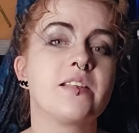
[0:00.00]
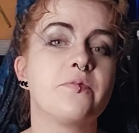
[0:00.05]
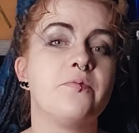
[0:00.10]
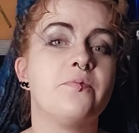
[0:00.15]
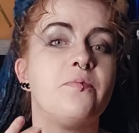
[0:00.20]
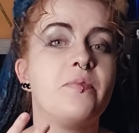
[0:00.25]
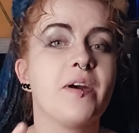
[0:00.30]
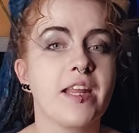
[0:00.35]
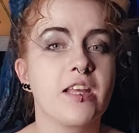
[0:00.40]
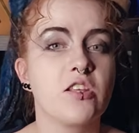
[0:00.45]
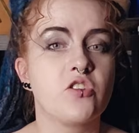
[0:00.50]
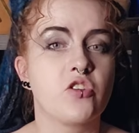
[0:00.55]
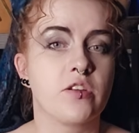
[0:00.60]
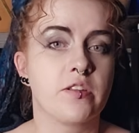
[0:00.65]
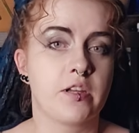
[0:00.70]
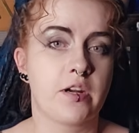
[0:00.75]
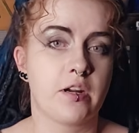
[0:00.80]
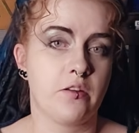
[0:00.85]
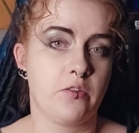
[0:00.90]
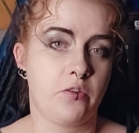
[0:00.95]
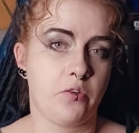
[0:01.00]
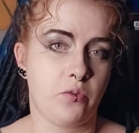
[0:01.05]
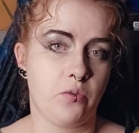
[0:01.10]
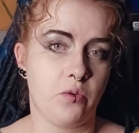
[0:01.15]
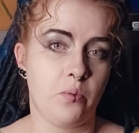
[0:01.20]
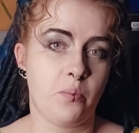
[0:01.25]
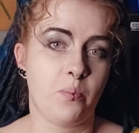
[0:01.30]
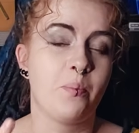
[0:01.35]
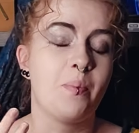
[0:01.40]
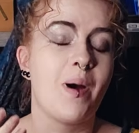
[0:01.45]
a very general
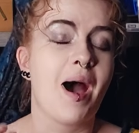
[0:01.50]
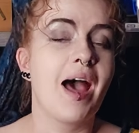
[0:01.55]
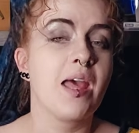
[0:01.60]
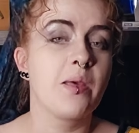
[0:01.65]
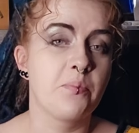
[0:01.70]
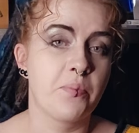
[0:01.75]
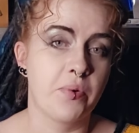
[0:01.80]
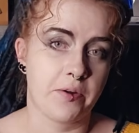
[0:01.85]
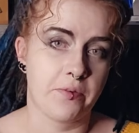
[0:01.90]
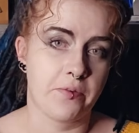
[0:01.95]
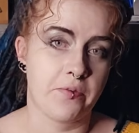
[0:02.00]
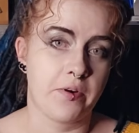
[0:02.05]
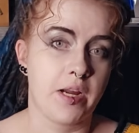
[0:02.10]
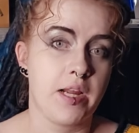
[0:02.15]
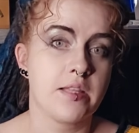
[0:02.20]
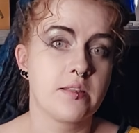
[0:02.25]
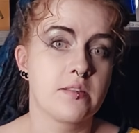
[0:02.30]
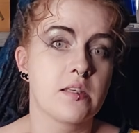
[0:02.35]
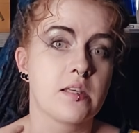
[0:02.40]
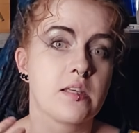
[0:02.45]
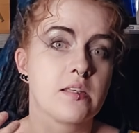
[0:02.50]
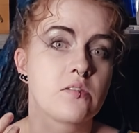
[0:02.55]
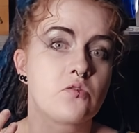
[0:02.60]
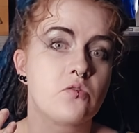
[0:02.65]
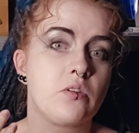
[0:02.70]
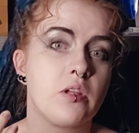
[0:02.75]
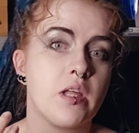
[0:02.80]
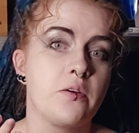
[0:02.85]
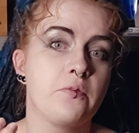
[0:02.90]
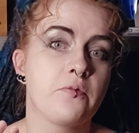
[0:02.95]
rule, my preference is
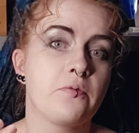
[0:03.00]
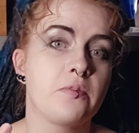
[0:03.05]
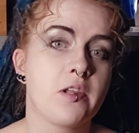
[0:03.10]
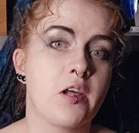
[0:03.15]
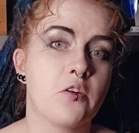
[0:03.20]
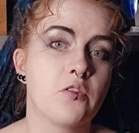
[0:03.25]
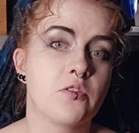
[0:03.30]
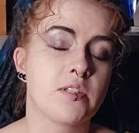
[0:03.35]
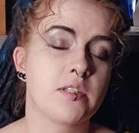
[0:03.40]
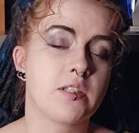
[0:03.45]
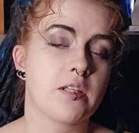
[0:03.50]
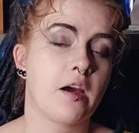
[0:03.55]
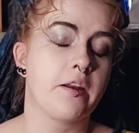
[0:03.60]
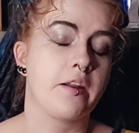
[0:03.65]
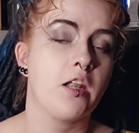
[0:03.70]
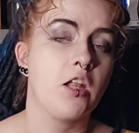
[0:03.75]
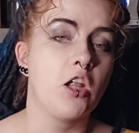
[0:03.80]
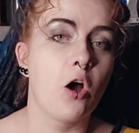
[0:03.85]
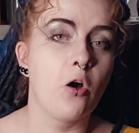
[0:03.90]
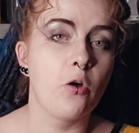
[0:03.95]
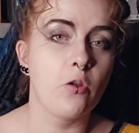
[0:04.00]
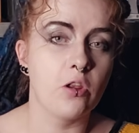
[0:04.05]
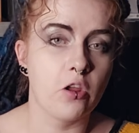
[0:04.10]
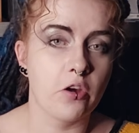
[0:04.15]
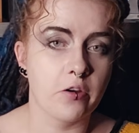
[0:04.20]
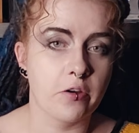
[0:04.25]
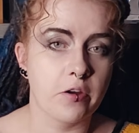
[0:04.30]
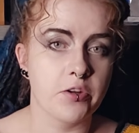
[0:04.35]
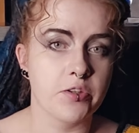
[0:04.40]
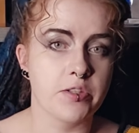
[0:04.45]
to leave floats that are no
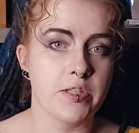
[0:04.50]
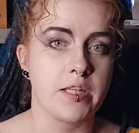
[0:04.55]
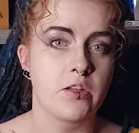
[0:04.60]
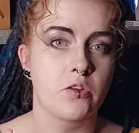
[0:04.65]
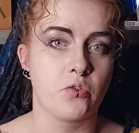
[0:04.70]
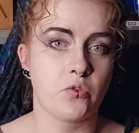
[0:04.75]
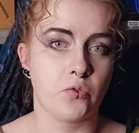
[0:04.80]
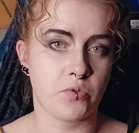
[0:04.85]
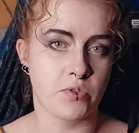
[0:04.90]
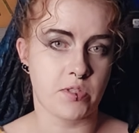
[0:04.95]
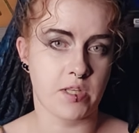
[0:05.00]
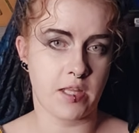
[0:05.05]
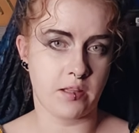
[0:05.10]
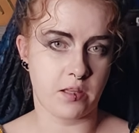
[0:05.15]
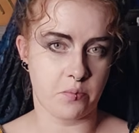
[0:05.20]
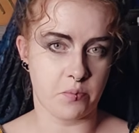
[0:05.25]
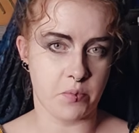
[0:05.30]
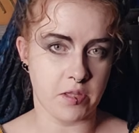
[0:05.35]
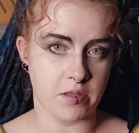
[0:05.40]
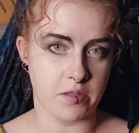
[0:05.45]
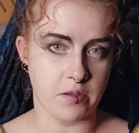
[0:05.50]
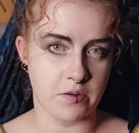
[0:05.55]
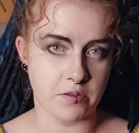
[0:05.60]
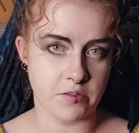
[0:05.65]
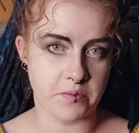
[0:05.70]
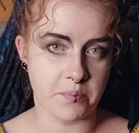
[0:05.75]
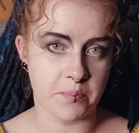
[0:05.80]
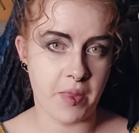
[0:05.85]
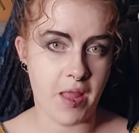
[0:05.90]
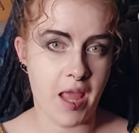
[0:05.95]
longer than 2
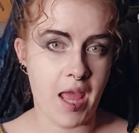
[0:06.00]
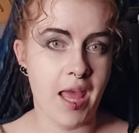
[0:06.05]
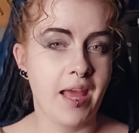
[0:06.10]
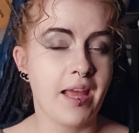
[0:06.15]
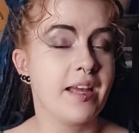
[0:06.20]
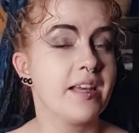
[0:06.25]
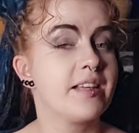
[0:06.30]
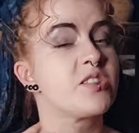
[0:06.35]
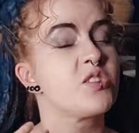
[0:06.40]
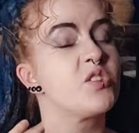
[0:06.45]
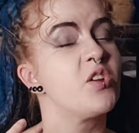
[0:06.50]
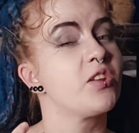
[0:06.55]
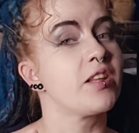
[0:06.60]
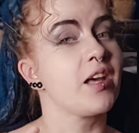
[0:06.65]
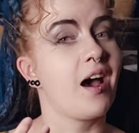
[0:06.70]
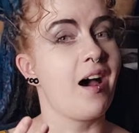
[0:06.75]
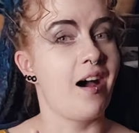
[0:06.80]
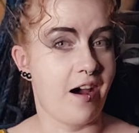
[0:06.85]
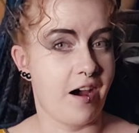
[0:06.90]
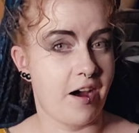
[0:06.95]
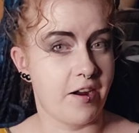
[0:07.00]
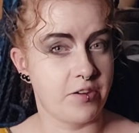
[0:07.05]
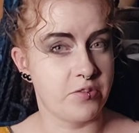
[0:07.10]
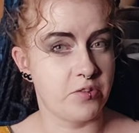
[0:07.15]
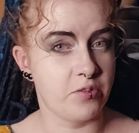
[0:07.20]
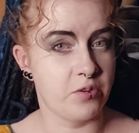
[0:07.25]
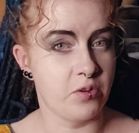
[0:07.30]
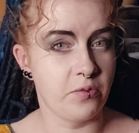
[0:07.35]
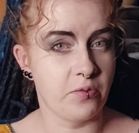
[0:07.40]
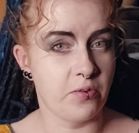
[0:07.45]
centimeters. It's not a hard
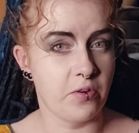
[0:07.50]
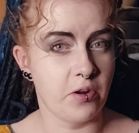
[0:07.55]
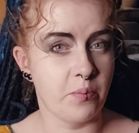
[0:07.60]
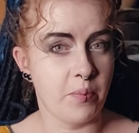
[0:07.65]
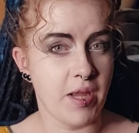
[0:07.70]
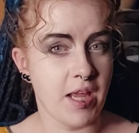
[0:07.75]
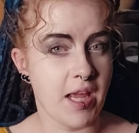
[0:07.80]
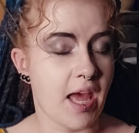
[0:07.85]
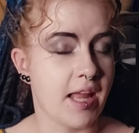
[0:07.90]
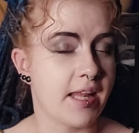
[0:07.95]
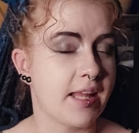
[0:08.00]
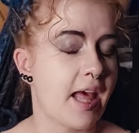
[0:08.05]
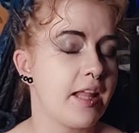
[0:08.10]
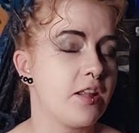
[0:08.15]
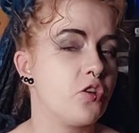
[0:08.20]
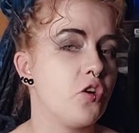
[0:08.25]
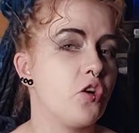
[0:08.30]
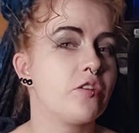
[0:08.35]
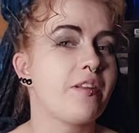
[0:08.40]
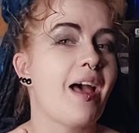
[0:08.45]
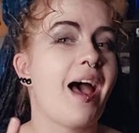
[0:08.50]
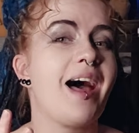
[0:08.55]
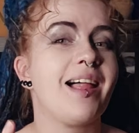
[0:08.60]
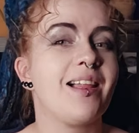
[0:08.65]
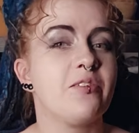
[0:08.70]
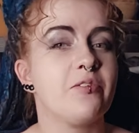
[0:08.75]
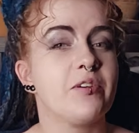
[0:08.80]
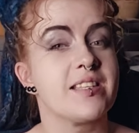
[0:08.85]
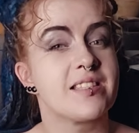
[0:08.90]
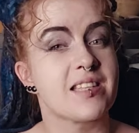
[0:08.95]
rule for me, and I don't
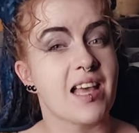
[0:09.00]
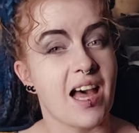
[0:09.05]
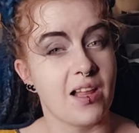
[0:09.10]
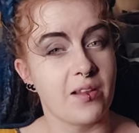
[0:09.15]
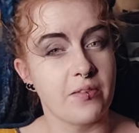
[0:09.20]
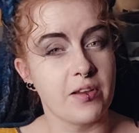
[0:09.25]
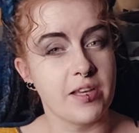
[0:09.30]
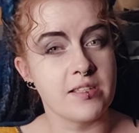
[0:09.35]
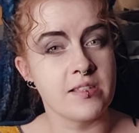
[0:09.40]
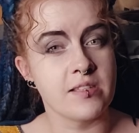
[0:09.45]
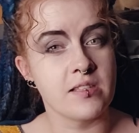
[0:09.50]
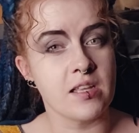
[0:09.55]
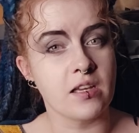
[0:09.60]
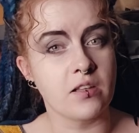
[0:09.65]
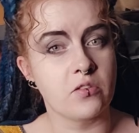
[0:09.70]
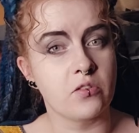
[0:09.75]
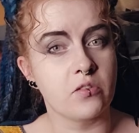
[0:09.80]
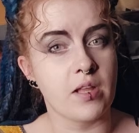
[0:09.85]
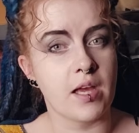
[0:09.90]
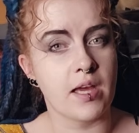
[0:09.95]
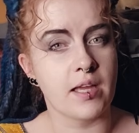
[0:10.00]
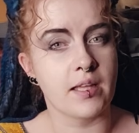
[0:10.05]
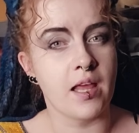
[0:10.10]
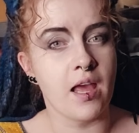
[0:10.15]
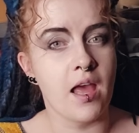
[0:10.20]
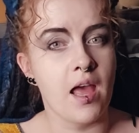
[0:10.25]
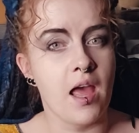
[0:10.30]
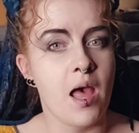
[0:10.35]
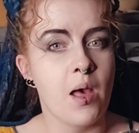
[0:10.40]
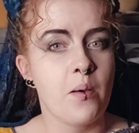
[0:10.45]
always stick to that,
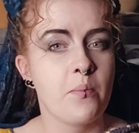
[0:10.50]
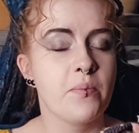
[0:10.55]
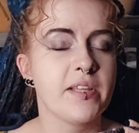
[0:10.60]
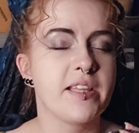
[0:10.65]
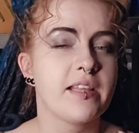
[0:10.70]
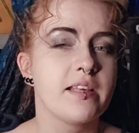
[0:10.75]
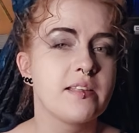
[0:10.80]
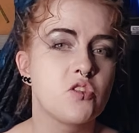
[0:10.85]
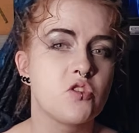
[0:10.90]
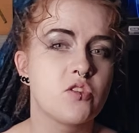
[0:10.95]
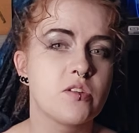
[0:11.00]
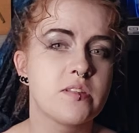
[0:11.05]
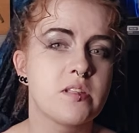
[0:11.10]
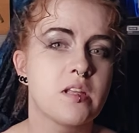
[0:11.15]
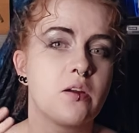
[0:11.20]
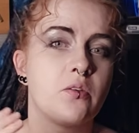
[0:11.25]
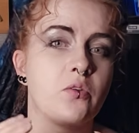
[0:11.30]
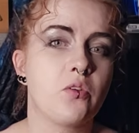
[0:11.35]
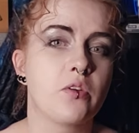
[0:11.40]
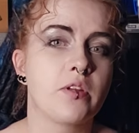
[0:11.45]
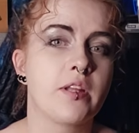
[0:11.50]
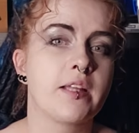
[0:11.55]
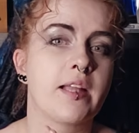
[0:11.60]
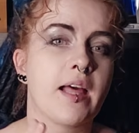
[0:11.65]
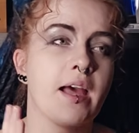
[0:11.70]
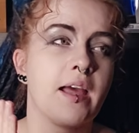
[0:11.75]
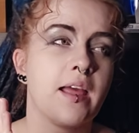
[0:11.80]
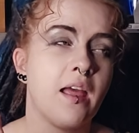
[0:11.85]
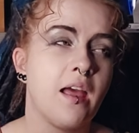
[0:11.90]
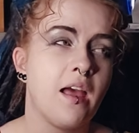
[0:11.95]
but it's just a rule that
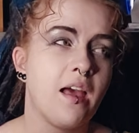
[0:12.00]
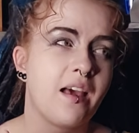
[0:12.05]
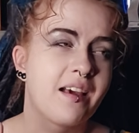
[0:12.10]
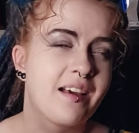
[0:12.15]
I